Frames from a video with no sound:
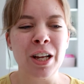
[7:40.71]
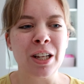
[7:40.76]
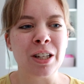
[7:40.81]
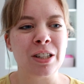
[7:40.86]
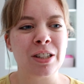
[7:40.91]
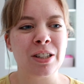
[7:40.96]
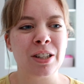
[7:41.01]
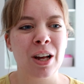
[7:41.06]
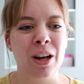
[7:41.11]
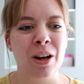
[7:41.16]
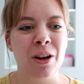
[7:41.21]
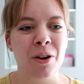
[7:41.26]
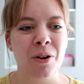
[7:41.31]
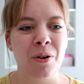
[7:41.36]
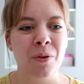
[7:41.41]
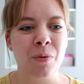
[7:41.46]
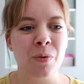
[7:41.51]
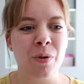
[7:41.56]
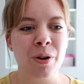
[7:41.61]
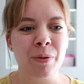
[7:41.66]

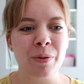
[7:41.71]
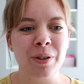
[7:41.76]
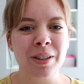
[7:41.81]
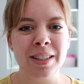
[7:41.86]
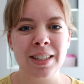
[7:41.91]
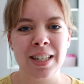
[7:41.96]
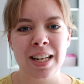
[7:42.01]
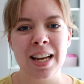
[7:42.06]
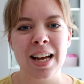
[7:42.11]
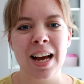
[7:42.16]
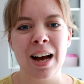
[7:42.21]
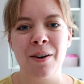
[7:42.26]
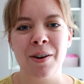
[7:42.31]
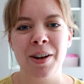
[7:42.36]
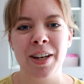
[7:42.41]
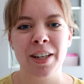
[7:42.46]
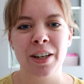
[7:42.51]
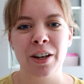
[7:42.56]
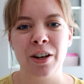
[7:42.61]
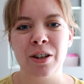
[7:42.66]
So we will see how
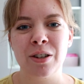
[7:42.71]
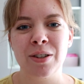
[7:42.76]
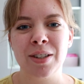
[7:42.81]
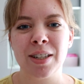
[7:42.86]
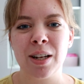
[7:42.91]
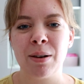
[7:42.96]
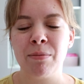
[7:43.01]
it goes.